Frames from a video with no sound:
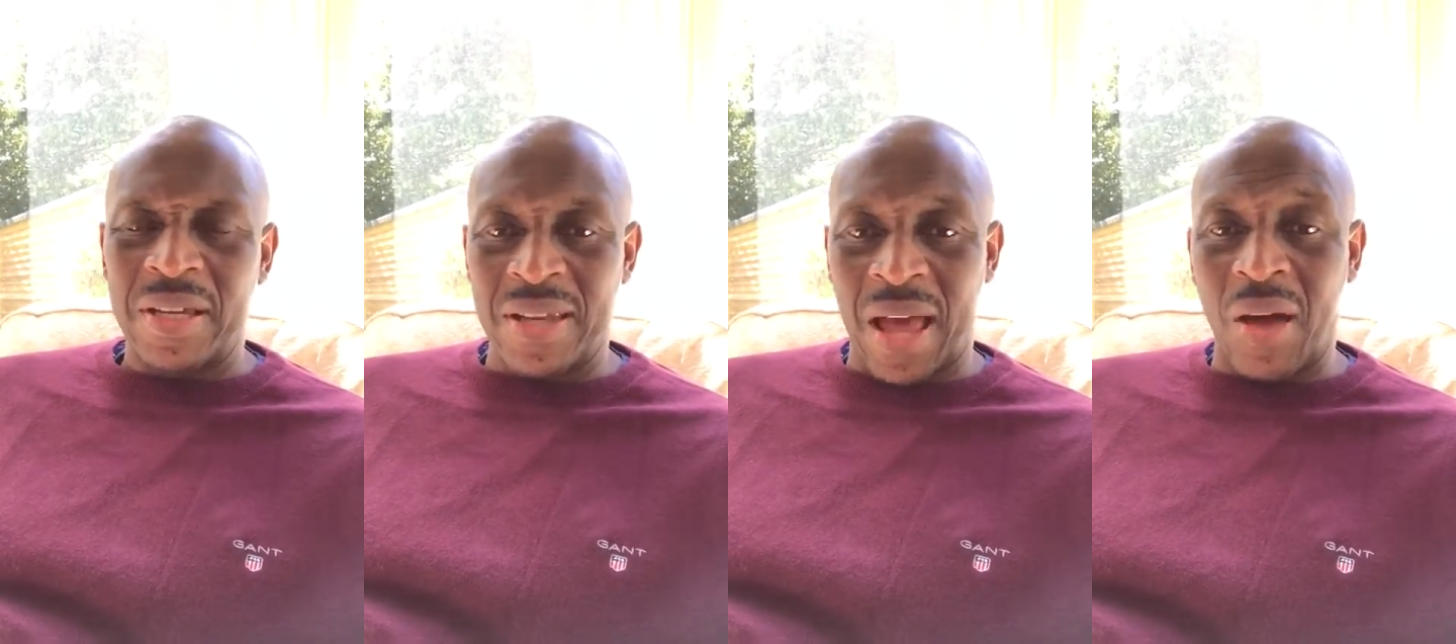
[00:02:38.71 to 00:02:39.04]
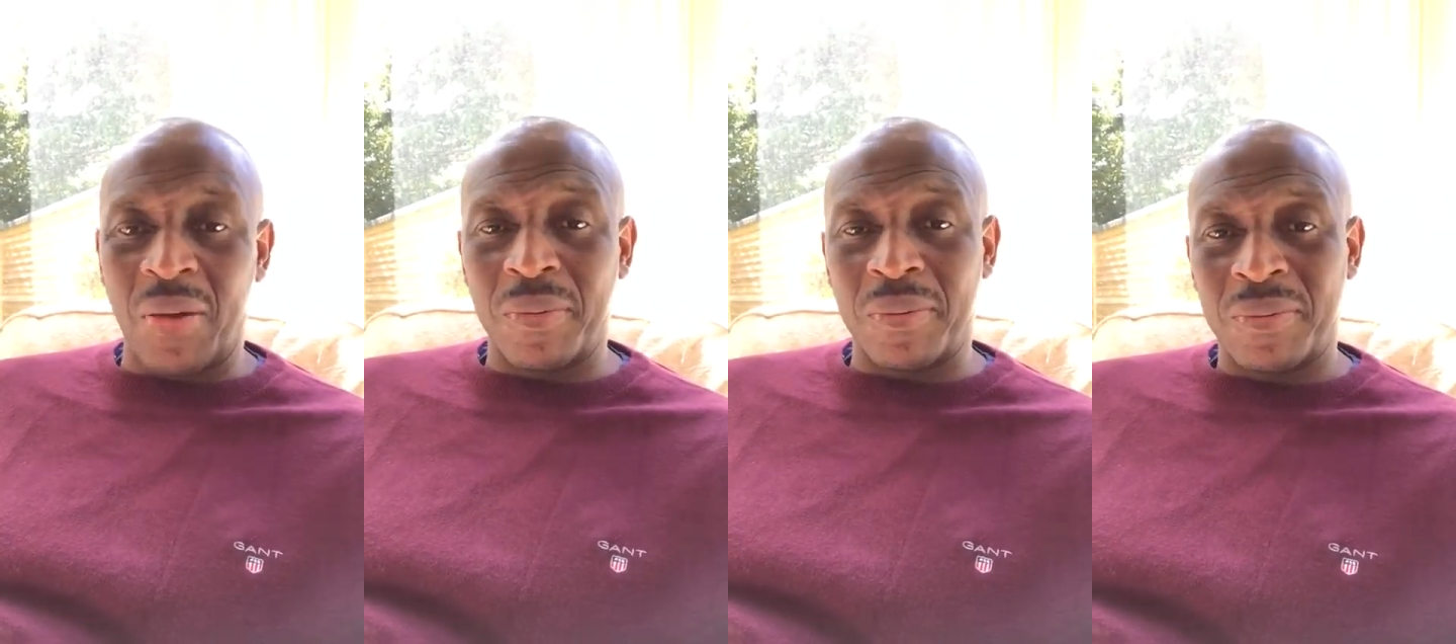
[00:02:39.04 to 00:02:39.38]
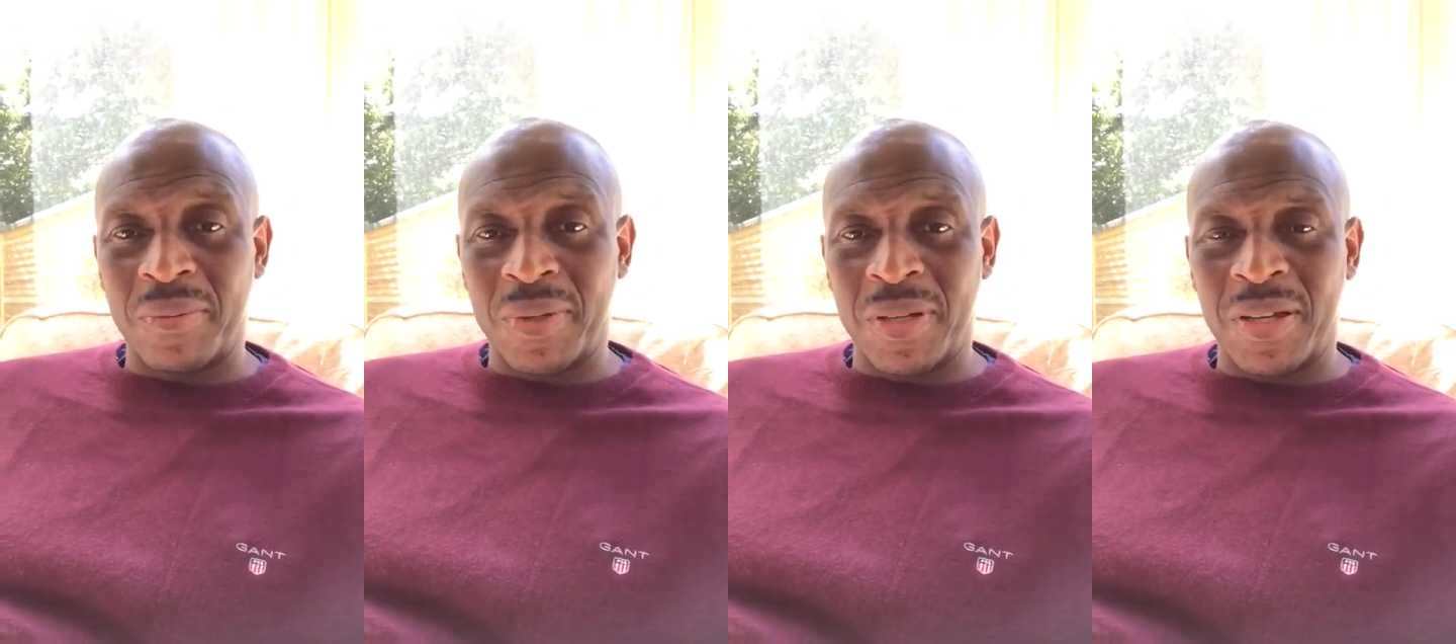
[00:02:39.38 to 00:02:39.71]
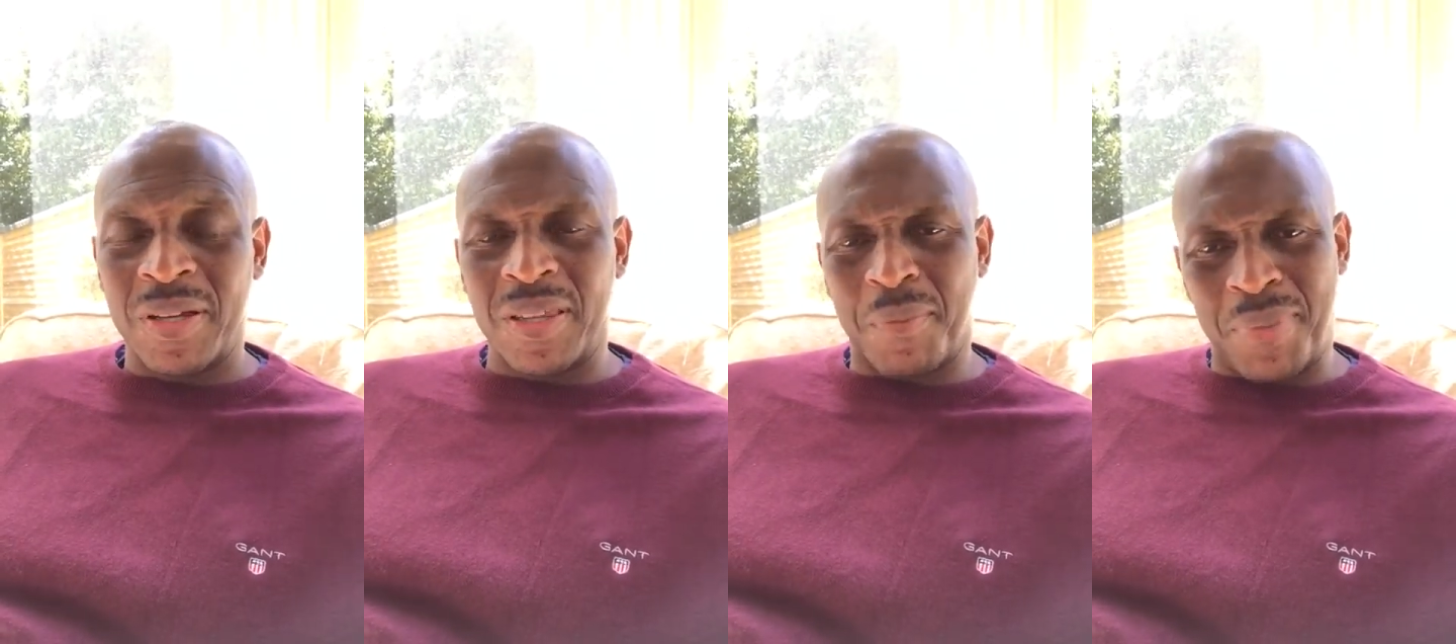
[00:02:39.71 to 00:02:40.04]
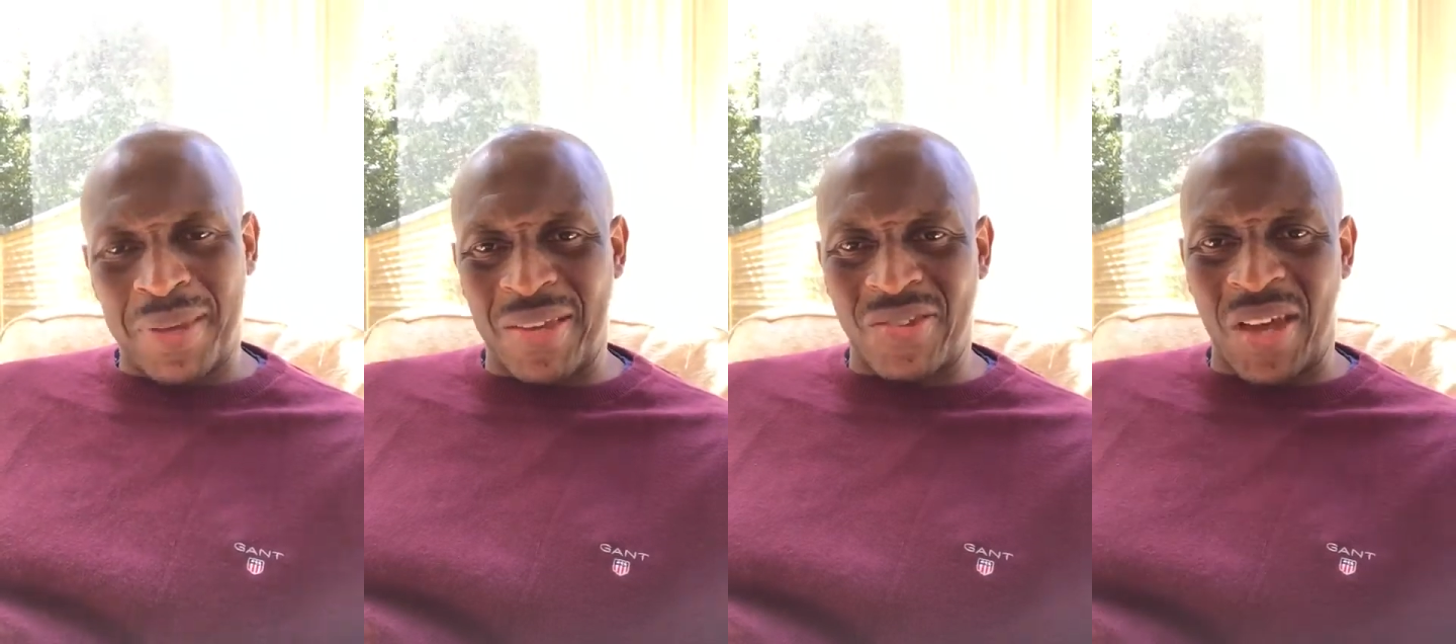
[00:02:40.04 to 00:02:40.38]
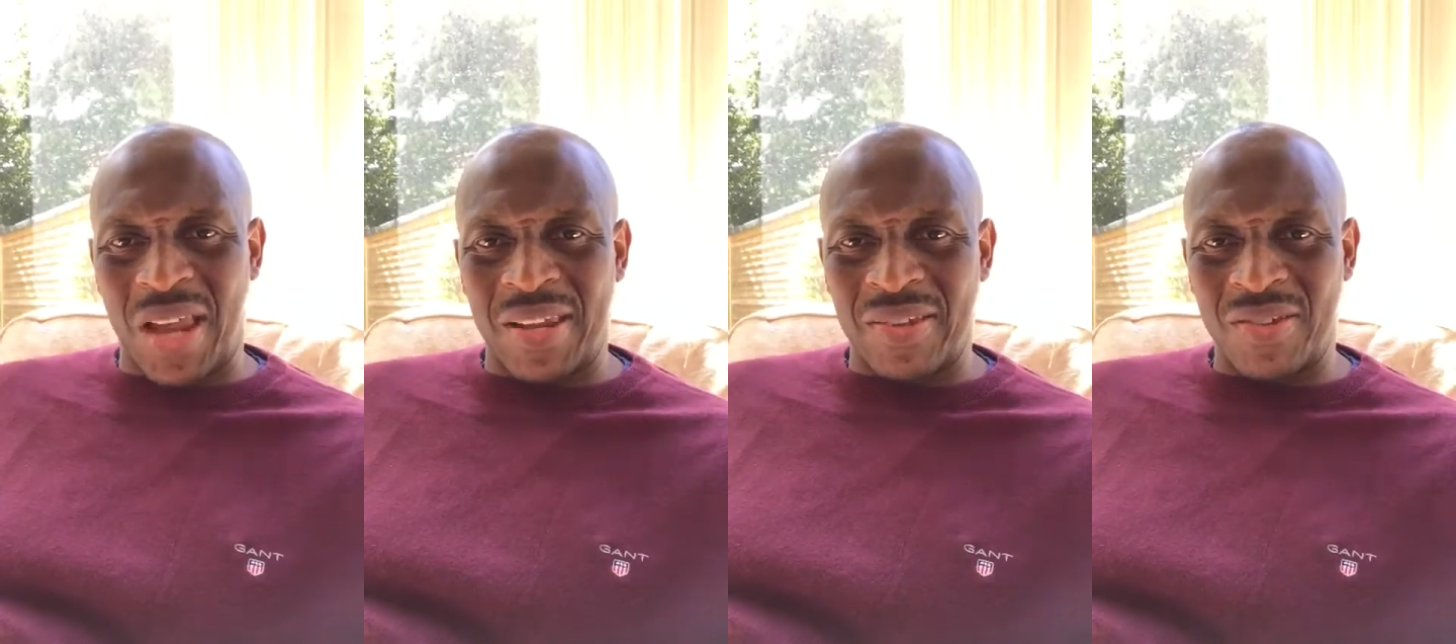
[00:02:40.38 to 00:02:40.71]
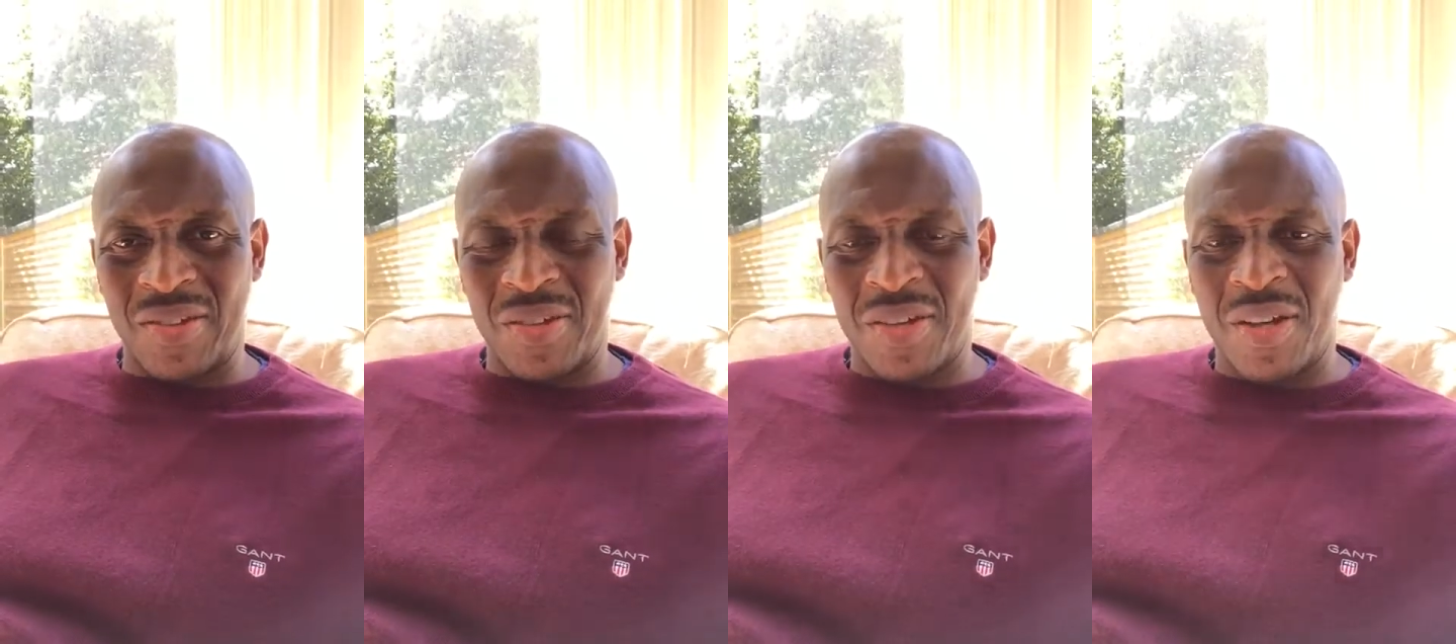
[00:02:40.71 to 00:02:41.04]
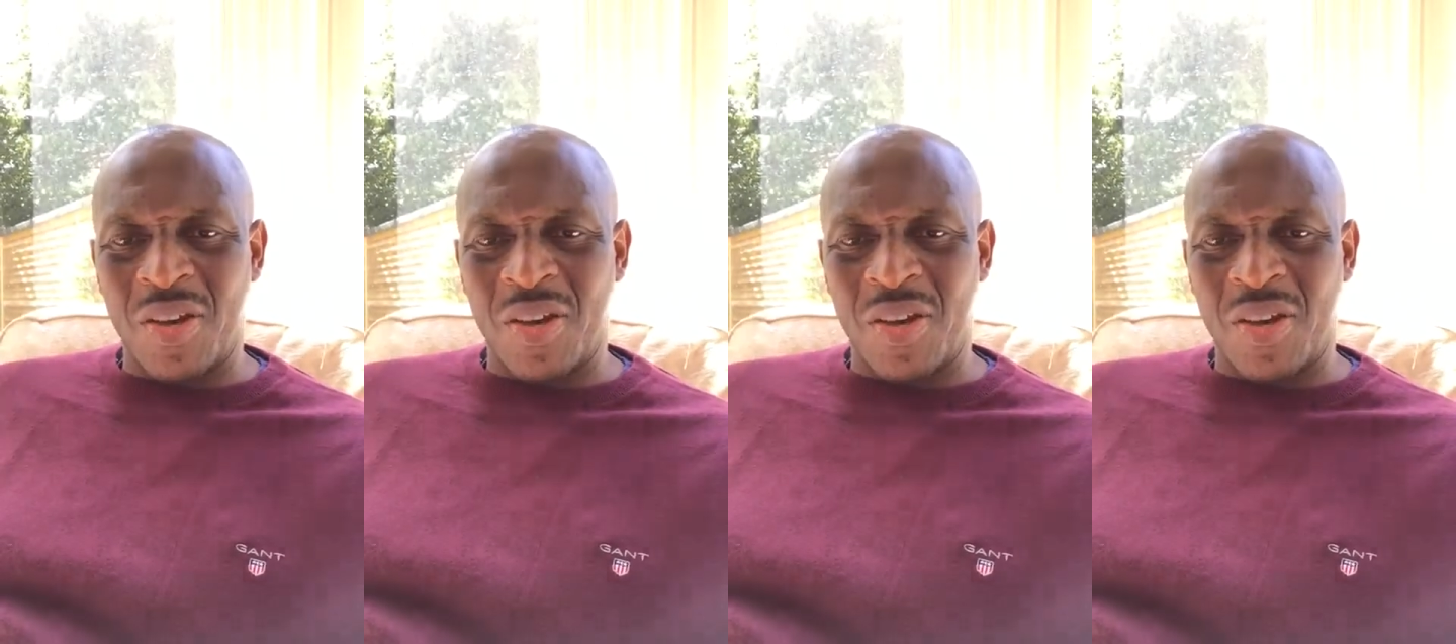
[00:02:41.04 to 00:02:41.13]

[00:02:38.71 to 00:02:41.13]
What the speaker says: Now, the bigger challenge